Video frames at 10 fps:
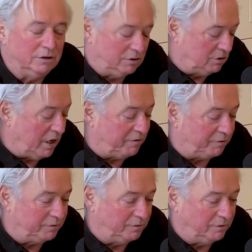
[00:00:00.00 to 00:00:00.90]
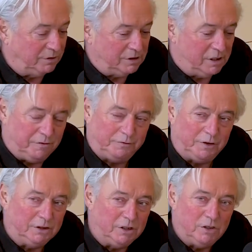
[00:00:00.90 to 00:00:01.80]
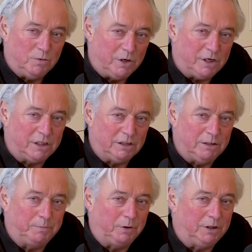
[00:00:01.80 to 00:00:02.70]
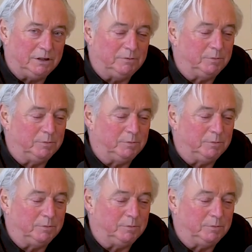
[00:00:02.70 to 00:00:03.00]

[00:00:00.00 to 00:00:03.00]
to have fun in your work is important,